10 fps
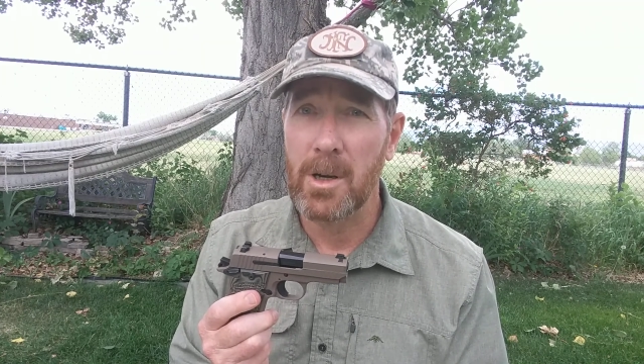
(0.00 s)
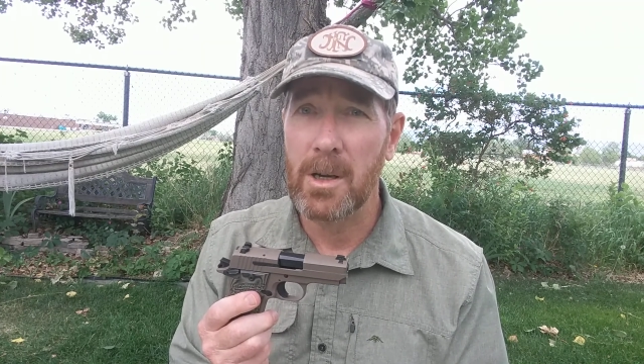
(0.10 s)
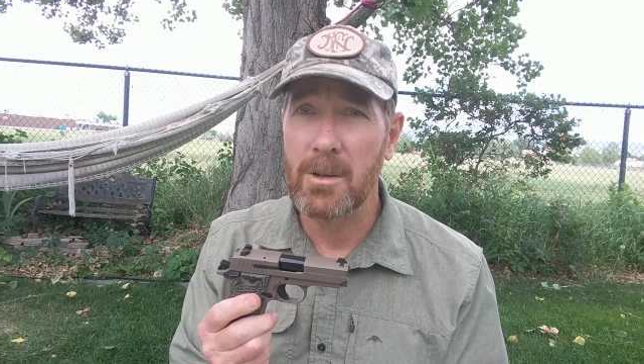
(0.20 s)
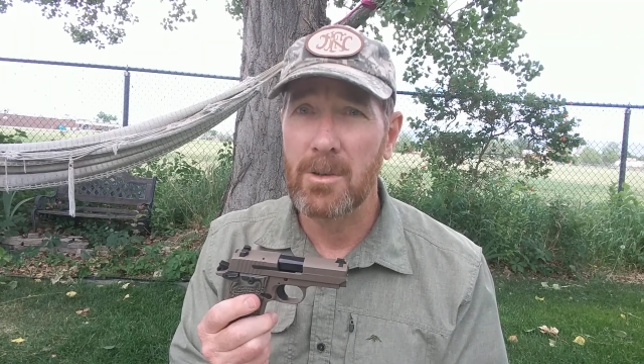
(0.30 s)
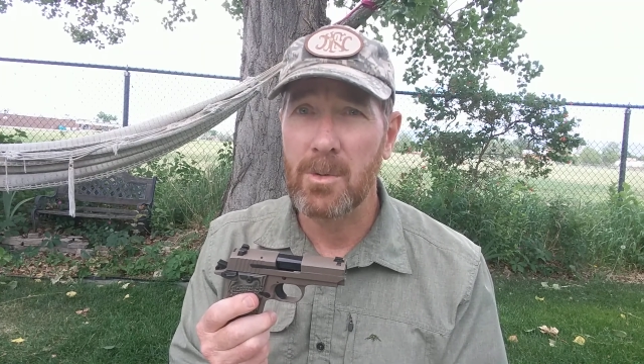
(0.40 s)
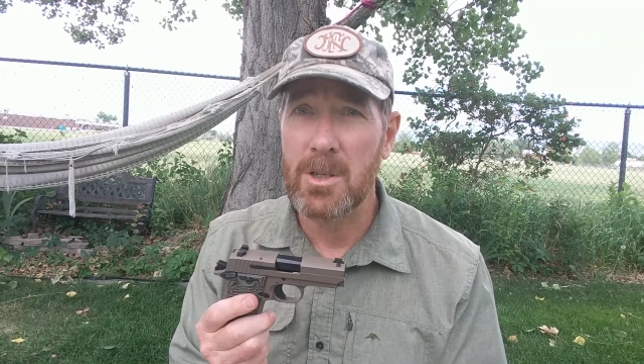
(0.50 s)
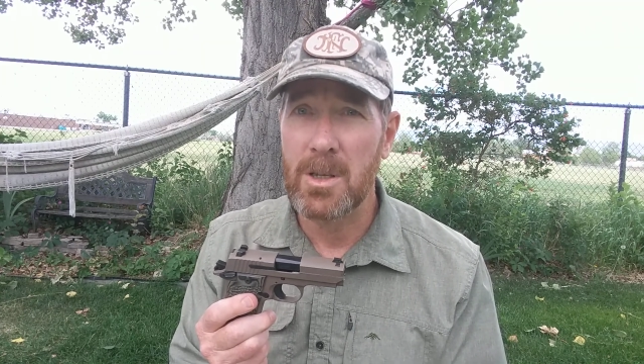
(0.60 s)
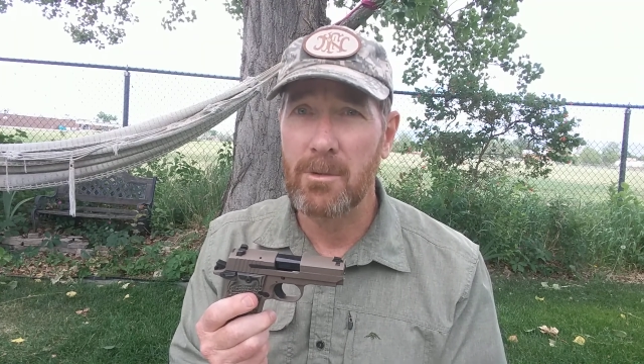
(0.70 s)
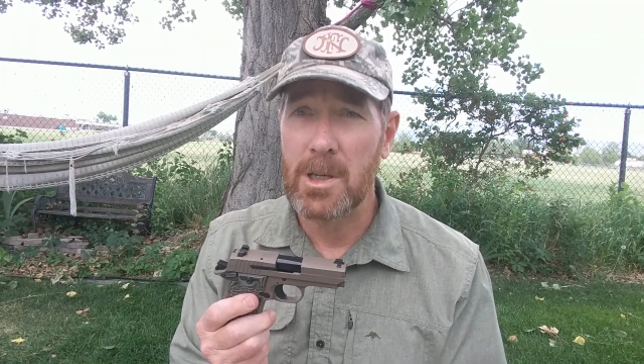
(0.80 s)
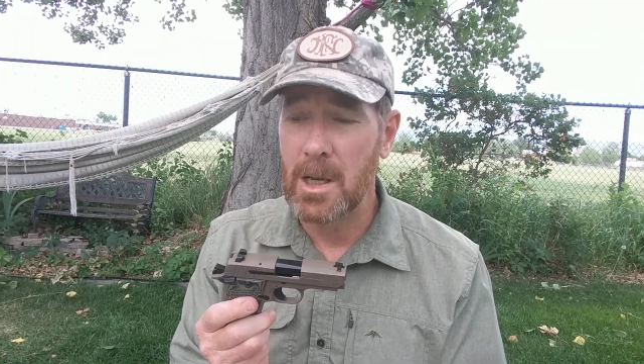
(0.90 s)
All right, it's
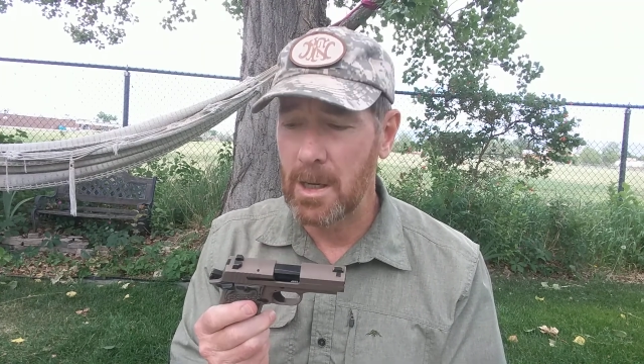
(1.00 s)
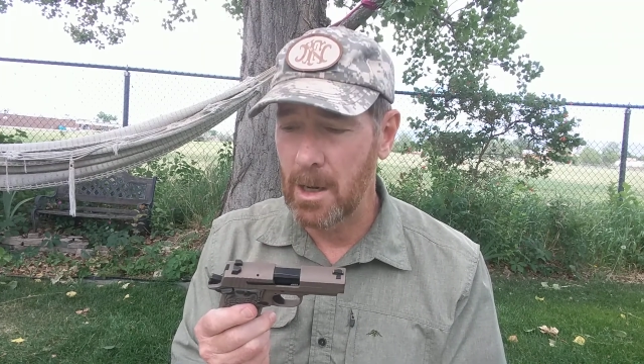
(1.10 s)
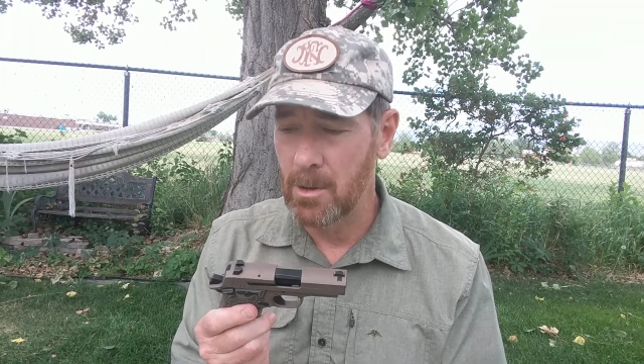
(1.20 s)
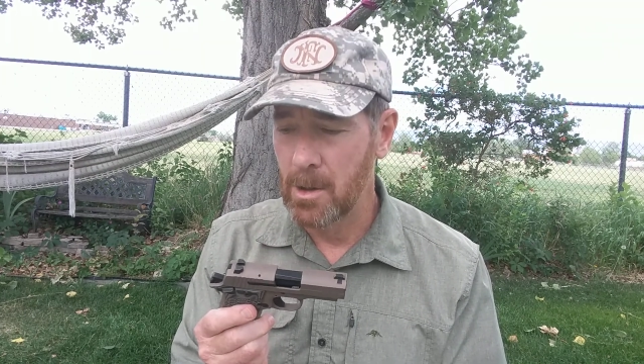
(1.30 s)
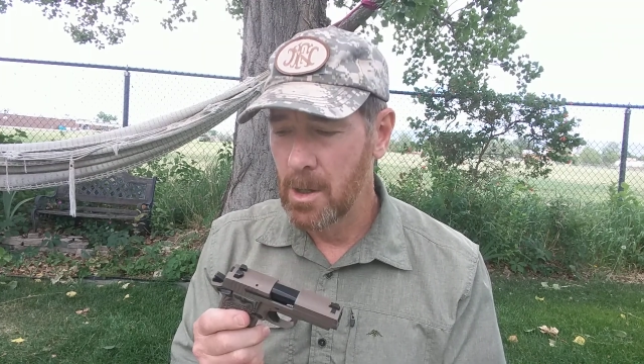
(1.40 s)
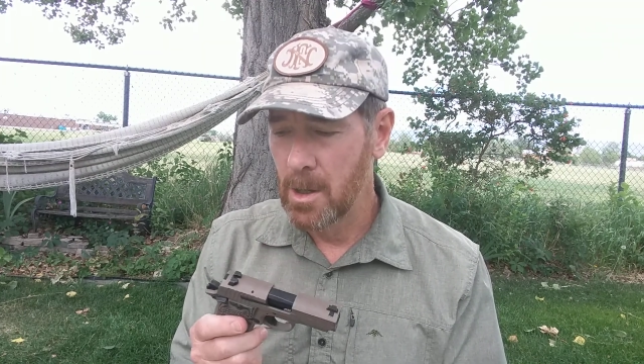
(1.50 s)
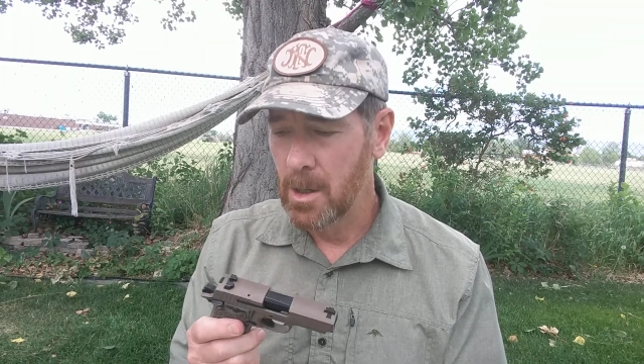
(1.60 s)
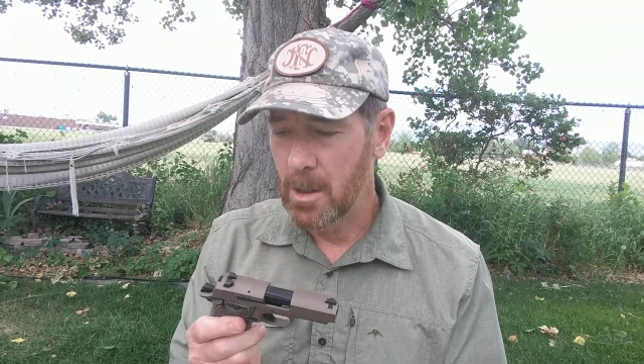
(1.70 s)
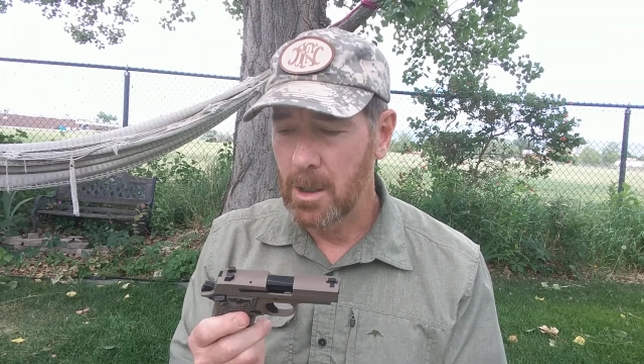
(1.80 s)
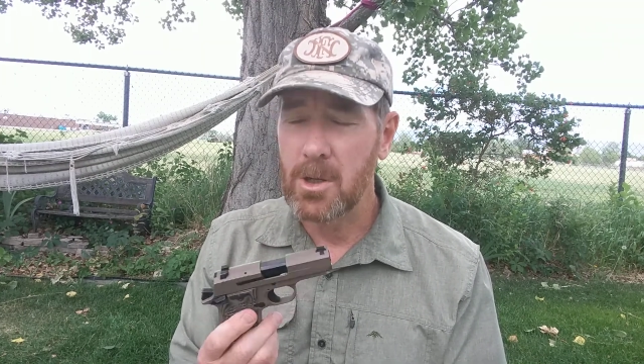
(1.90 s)
2017 now.
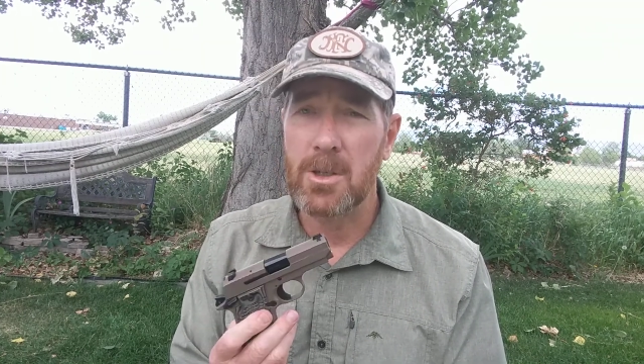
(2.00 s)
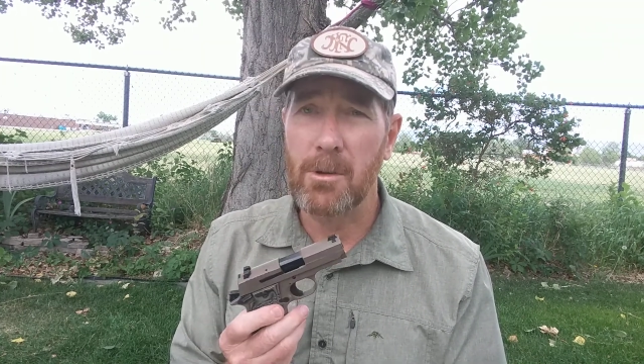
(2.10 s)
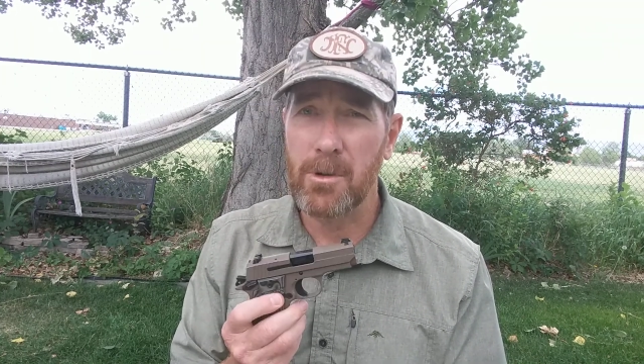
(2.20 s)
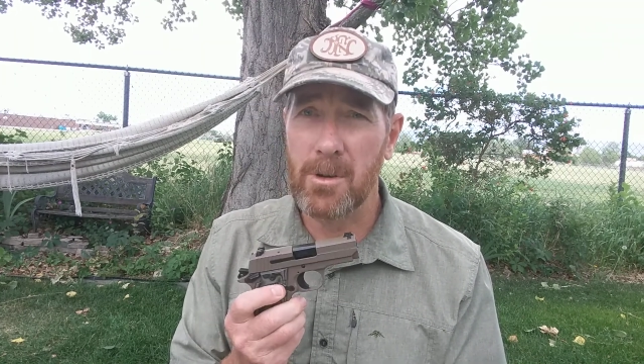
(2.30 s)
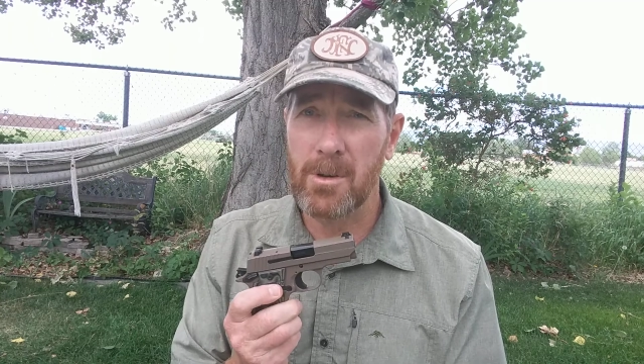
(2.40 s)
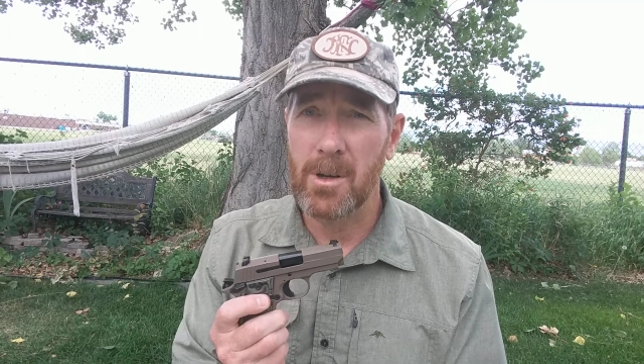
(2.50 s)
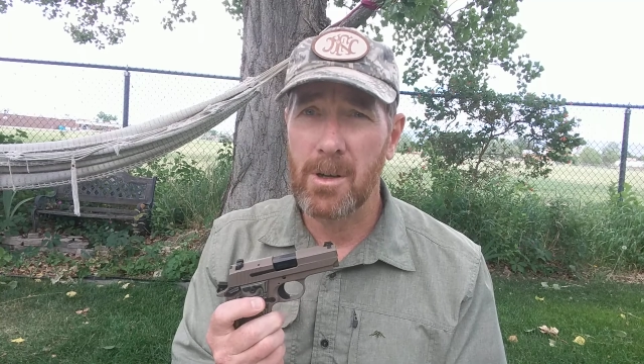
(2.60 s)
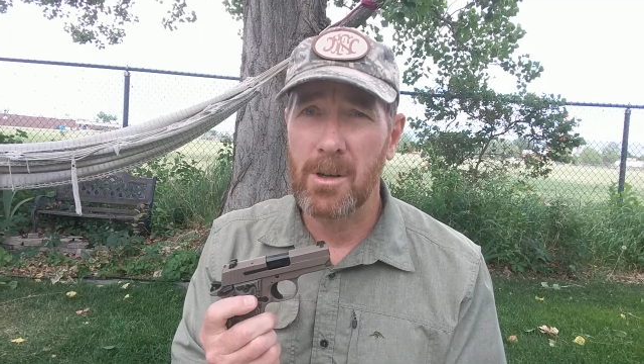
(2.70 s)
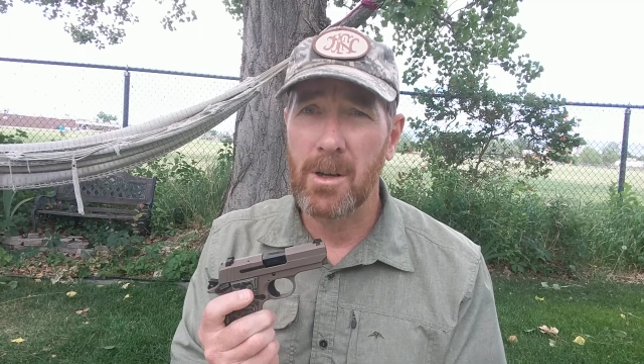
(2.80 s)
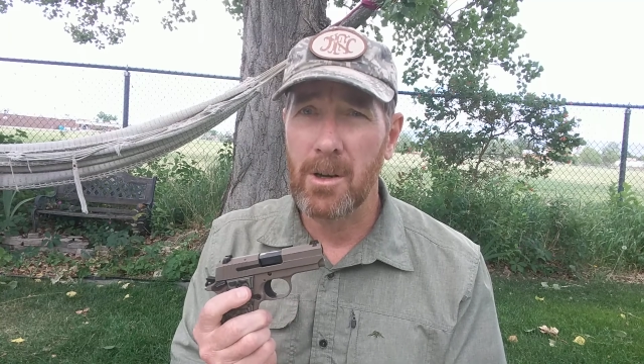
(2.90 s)
Get yourself
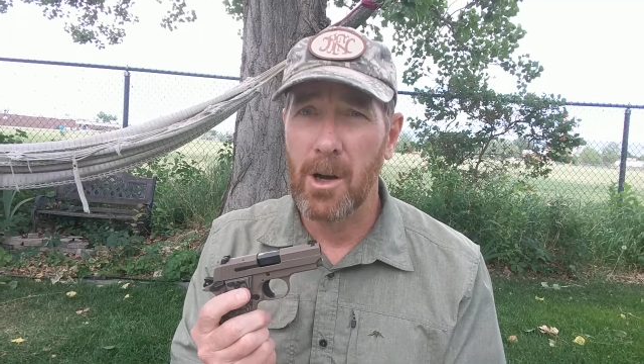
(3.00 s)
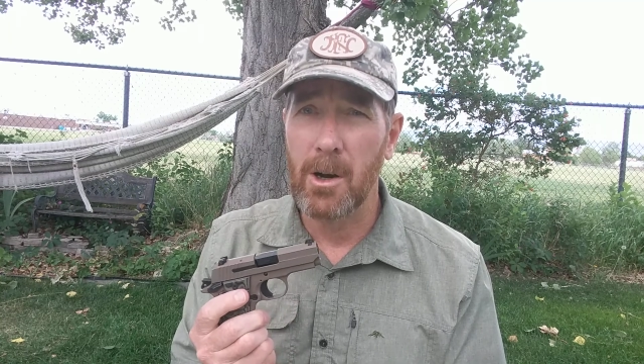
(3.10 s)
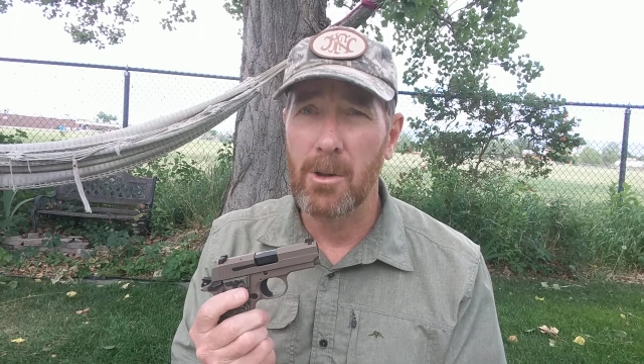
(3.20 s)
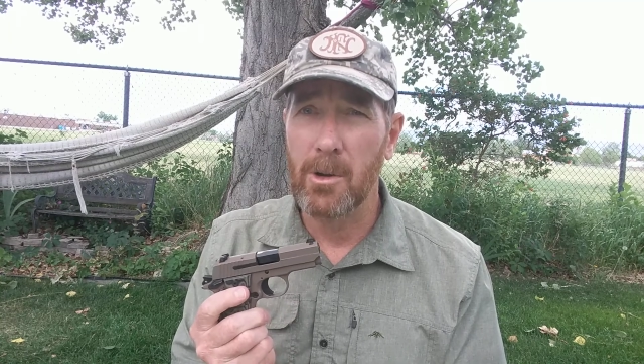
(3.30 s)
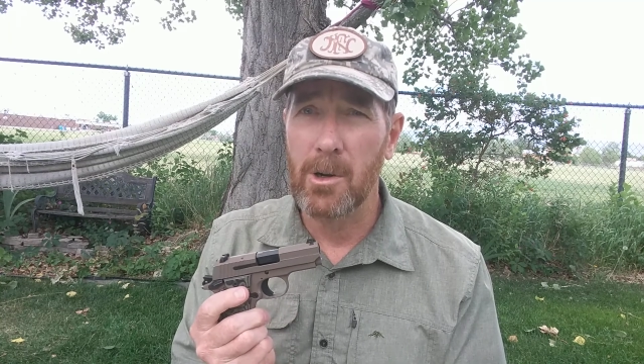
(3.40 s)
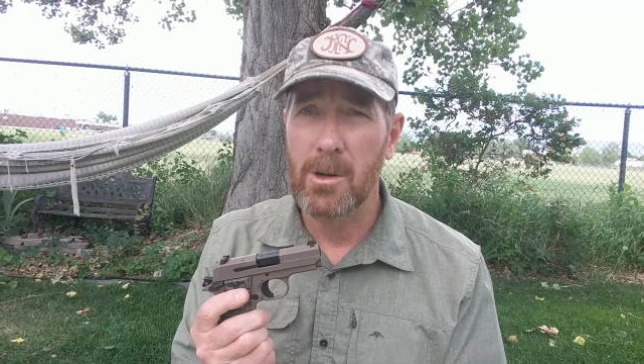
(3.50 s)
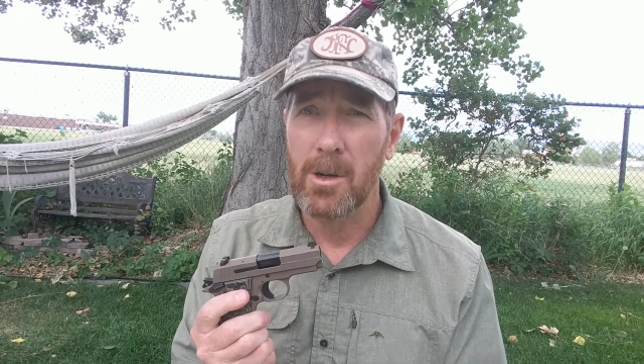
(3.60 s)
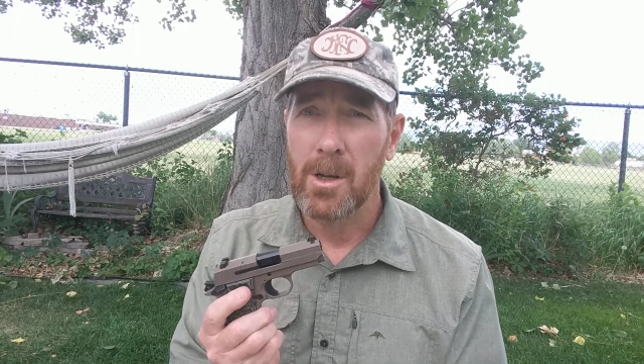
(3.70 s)
an autoloader.